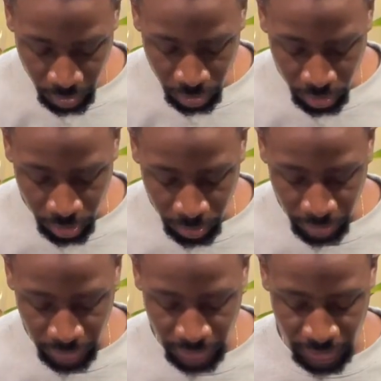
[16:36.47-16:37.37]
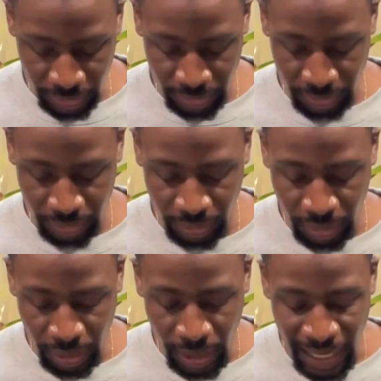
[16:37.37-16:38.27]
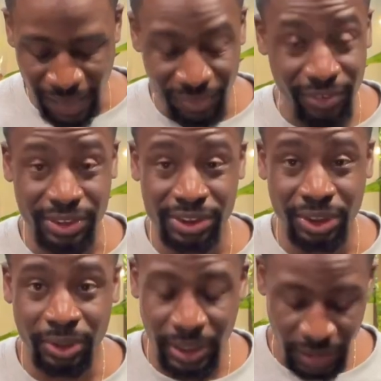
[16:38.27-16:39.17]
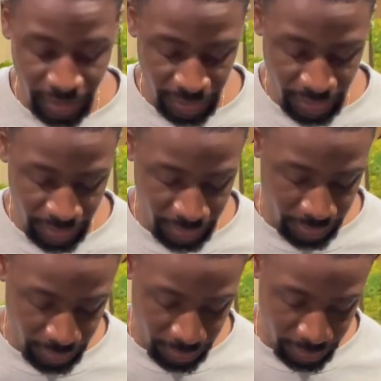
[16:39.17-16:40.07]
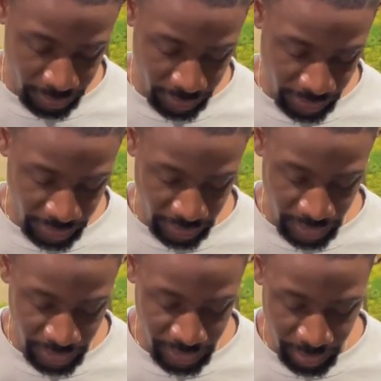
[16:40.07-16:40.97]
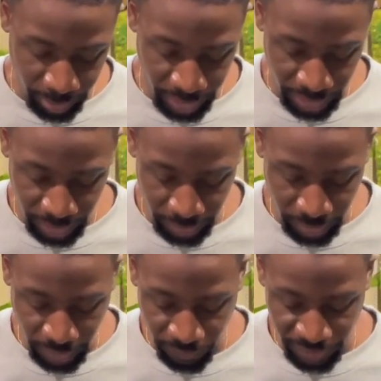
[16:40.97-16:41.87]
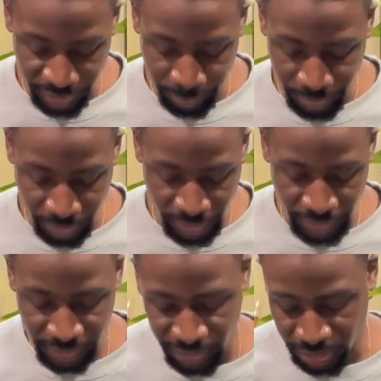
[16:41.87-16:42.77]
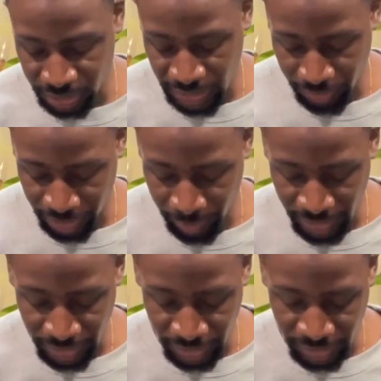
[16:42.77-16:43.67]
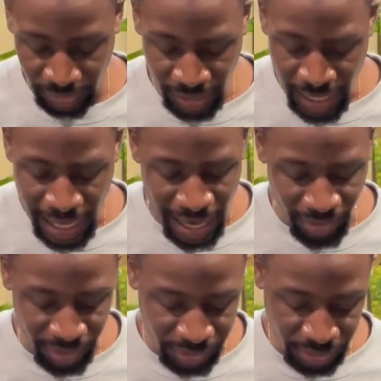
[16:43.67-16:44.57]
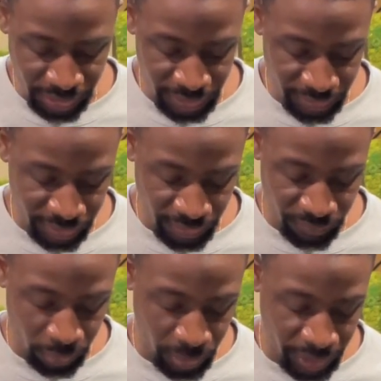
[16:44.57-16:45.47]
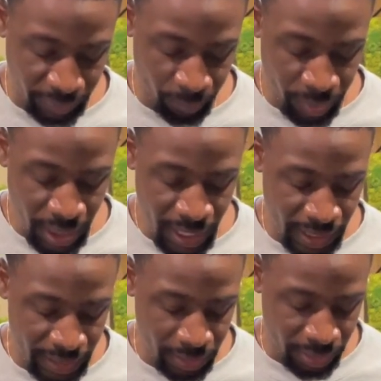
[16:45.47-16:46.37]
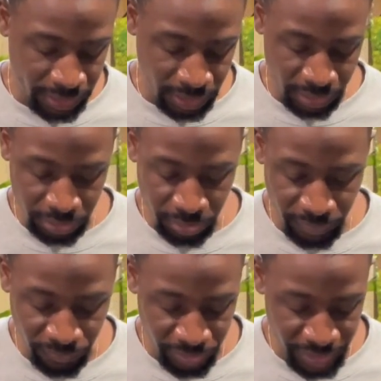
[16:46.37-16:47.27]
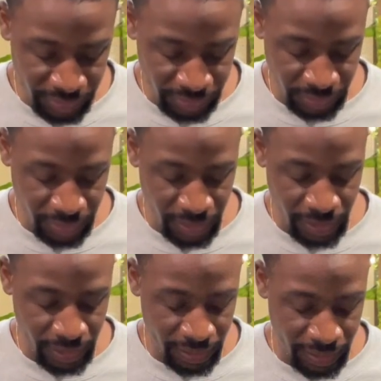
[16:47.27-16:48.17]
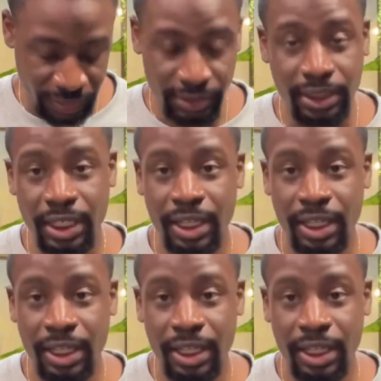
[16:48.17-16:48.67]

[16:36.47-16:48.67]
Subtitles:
you know, I've never sold anything on like any of the plant Facebook things. That's just not really my thing. I'd rather just give stuff away. And I know I talked to a friend today, and that's